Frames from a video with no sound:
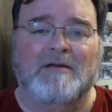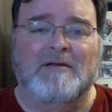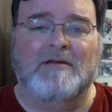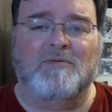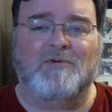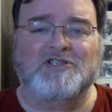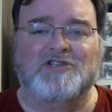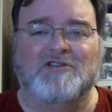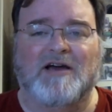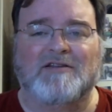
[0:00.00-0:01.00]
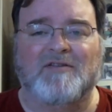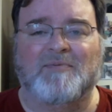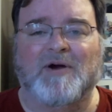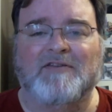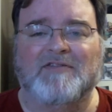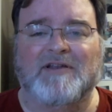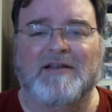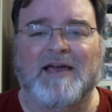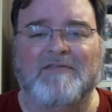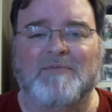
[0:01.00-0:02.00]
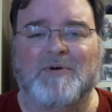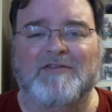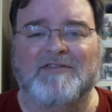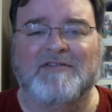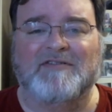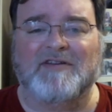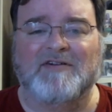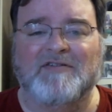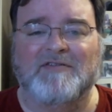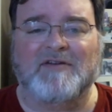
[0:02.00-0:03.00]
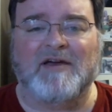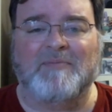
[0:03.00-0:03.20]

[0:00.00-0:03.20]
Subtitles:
Once you talk to the president, have the president's ear,